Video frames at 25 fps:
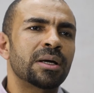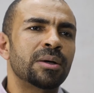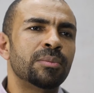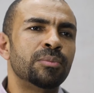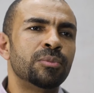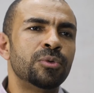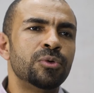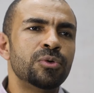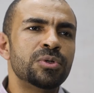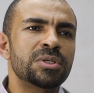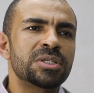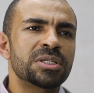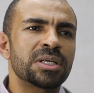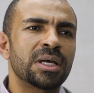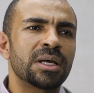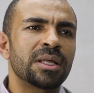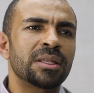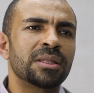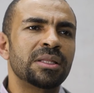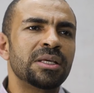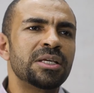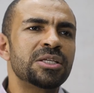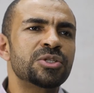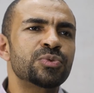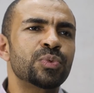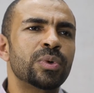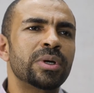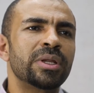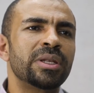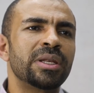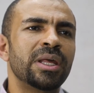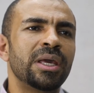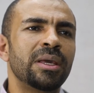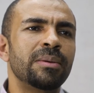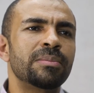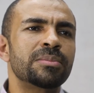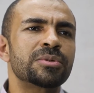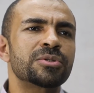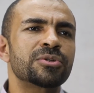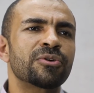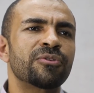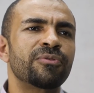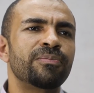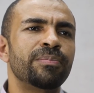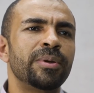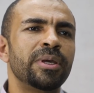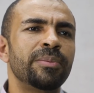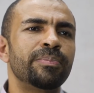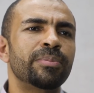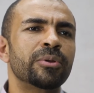Musa, these were names
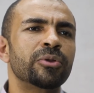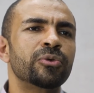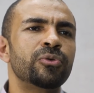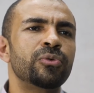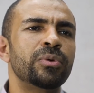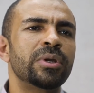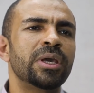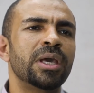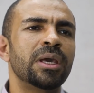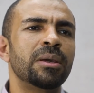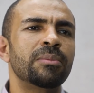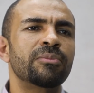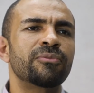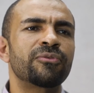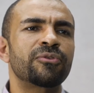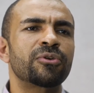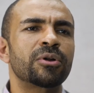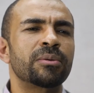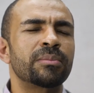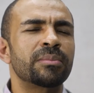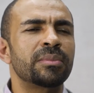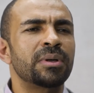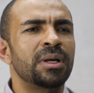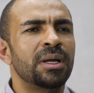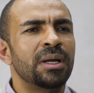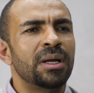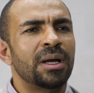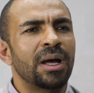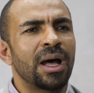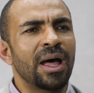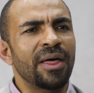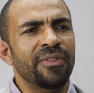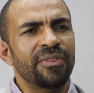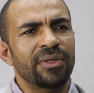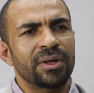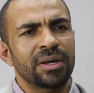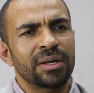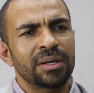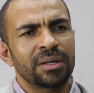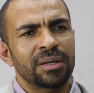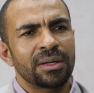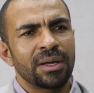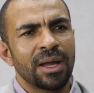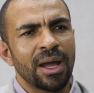of people who came from other